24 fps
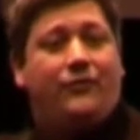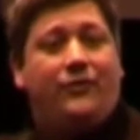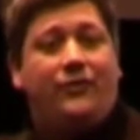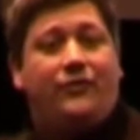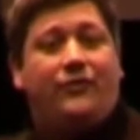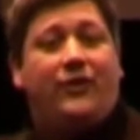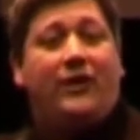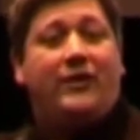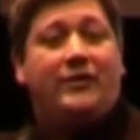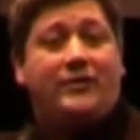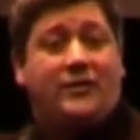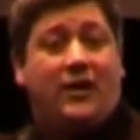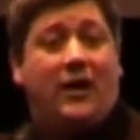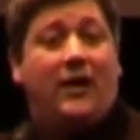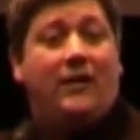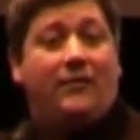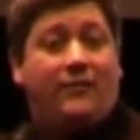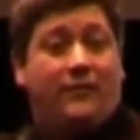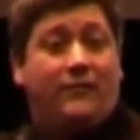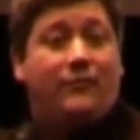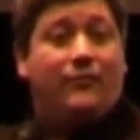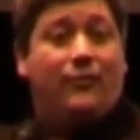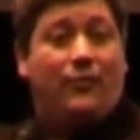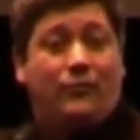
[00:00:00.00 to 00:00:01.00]
And he started
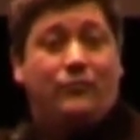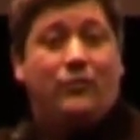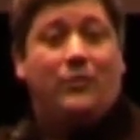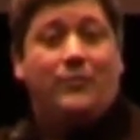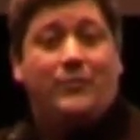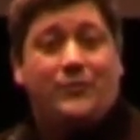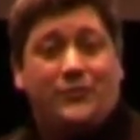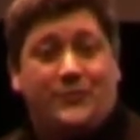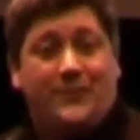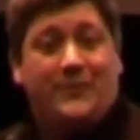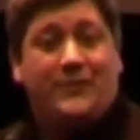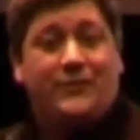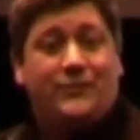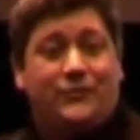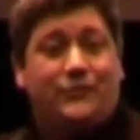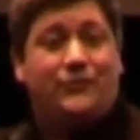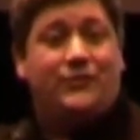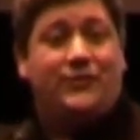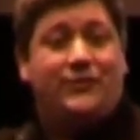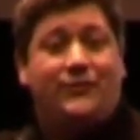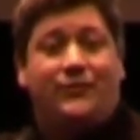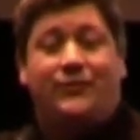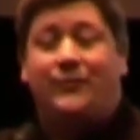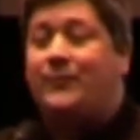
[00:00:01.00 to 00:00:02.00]
tithing to Oral Roberts'
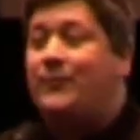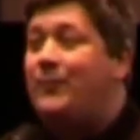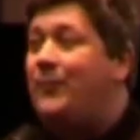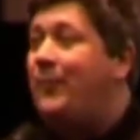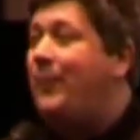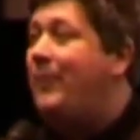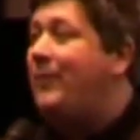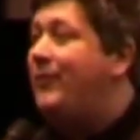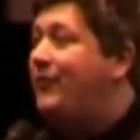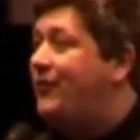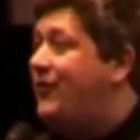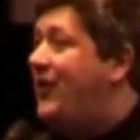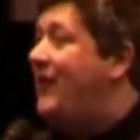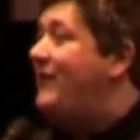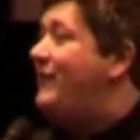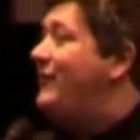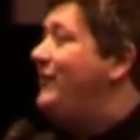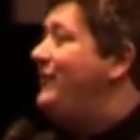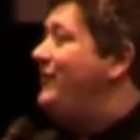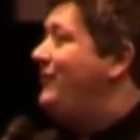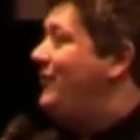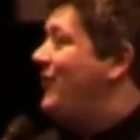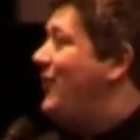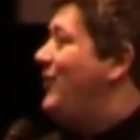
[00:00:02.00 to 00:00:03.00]
ministries.
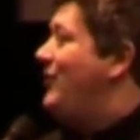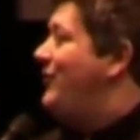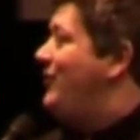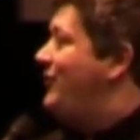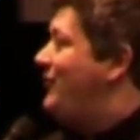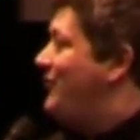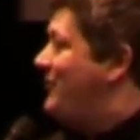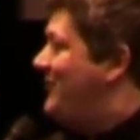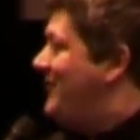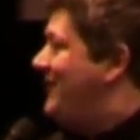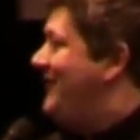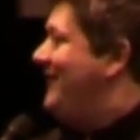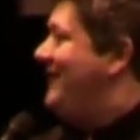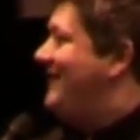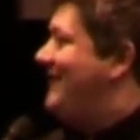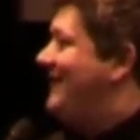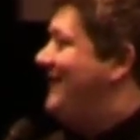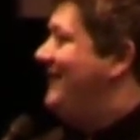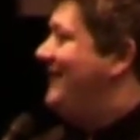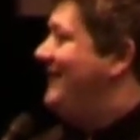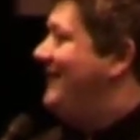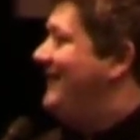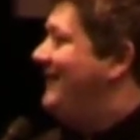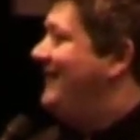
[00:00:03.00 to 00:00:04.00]
$7 a week.
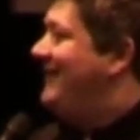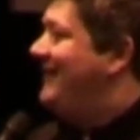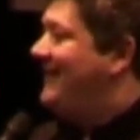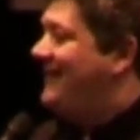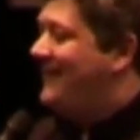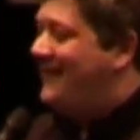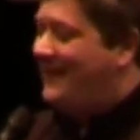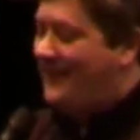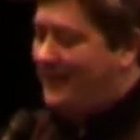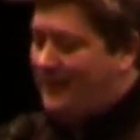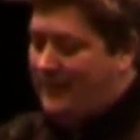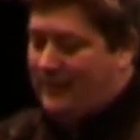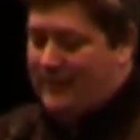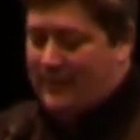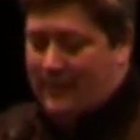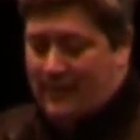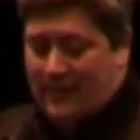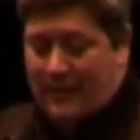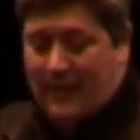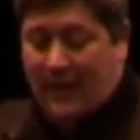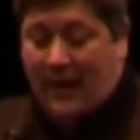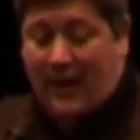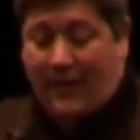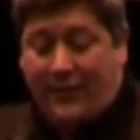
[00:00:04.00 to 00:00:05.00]

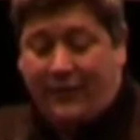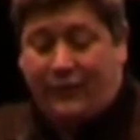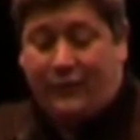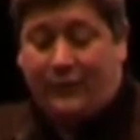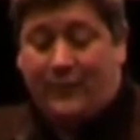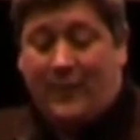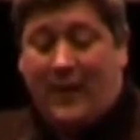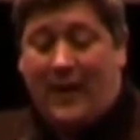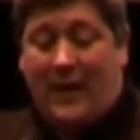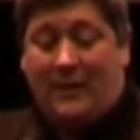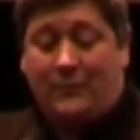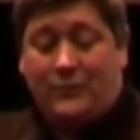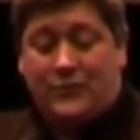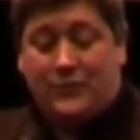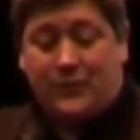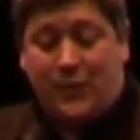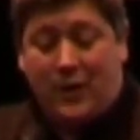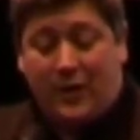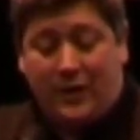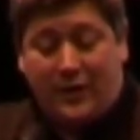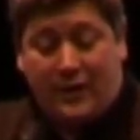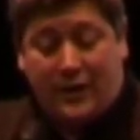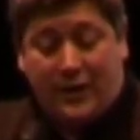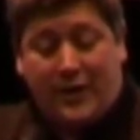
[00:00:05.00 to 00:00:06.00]
And this man was
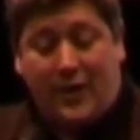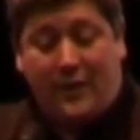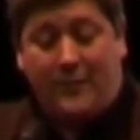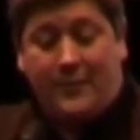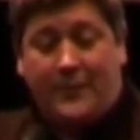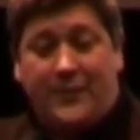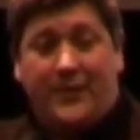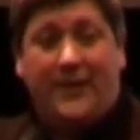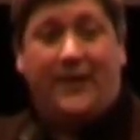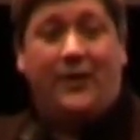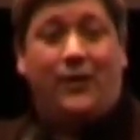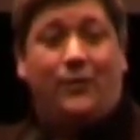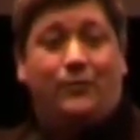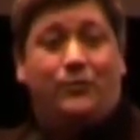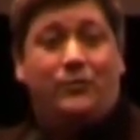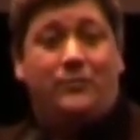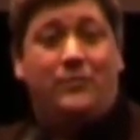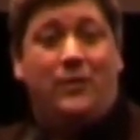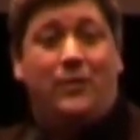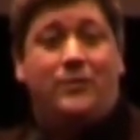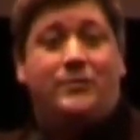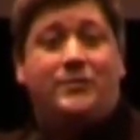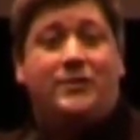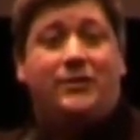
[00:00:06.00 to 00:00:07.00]
working at a company, got
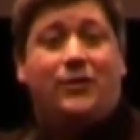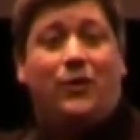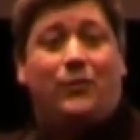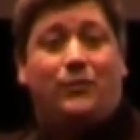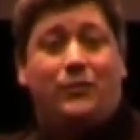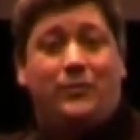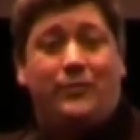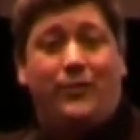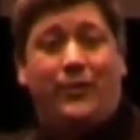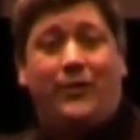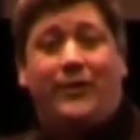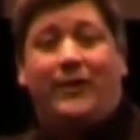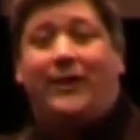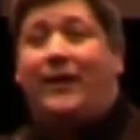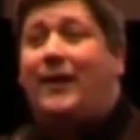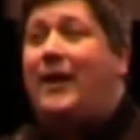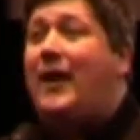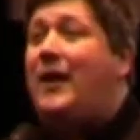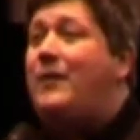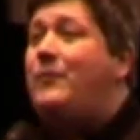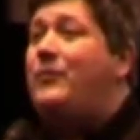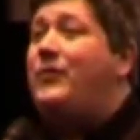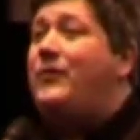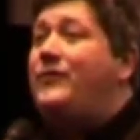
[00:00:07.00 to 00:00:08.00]
promoted, got promoted
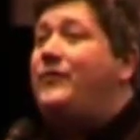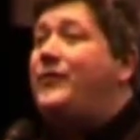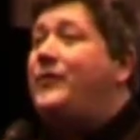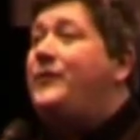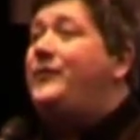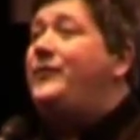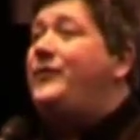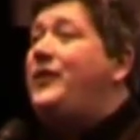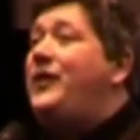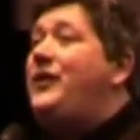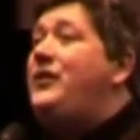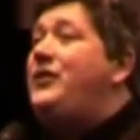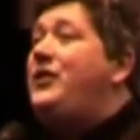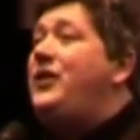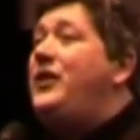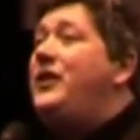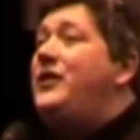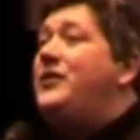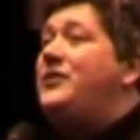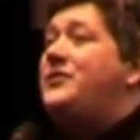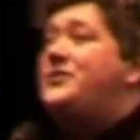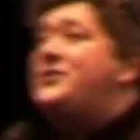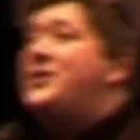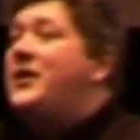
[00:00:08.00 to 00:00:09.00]
again. Within 15
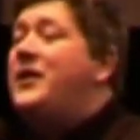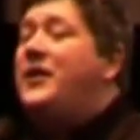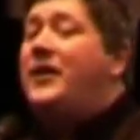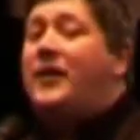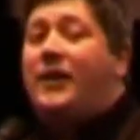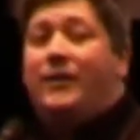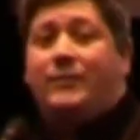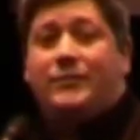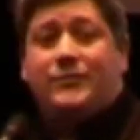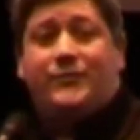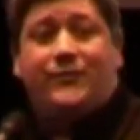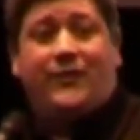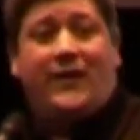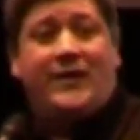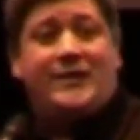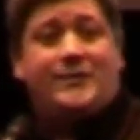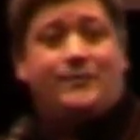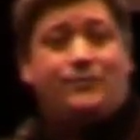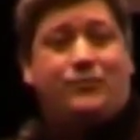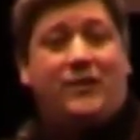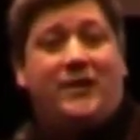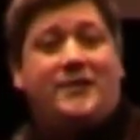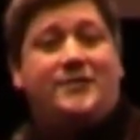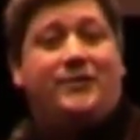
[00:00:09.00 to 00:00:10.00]
years, he was vice
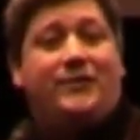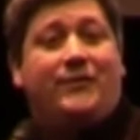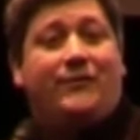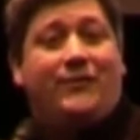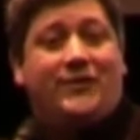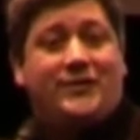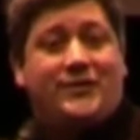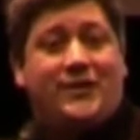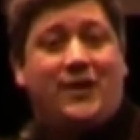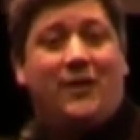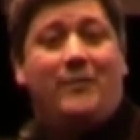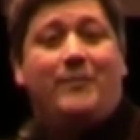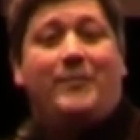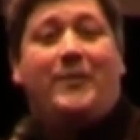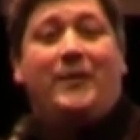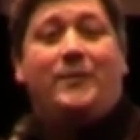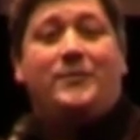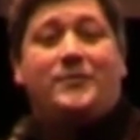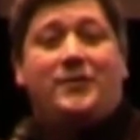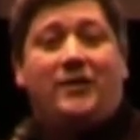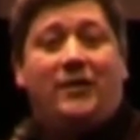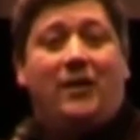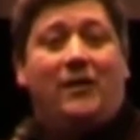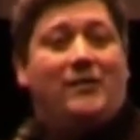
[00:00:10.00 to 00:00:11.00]
president of this company. He
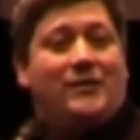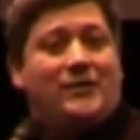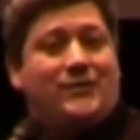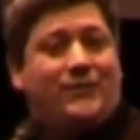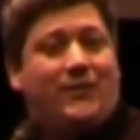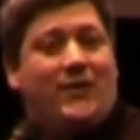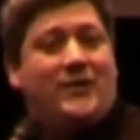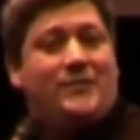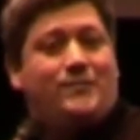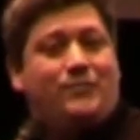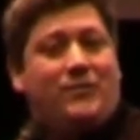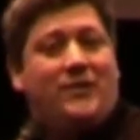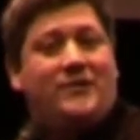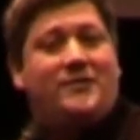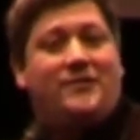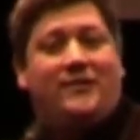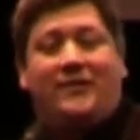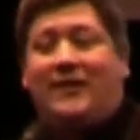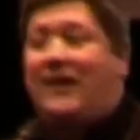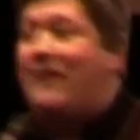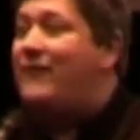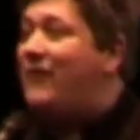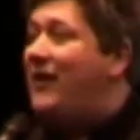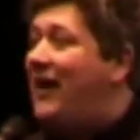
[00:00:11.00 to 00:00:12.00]
was the youngest vice
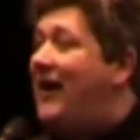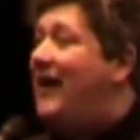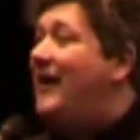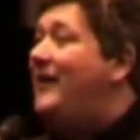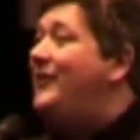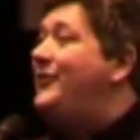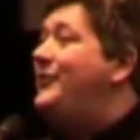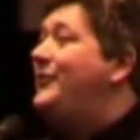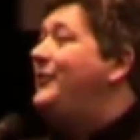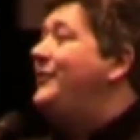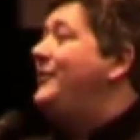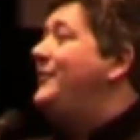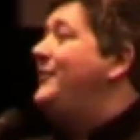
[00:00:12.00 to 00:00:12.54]
president they'd ever had.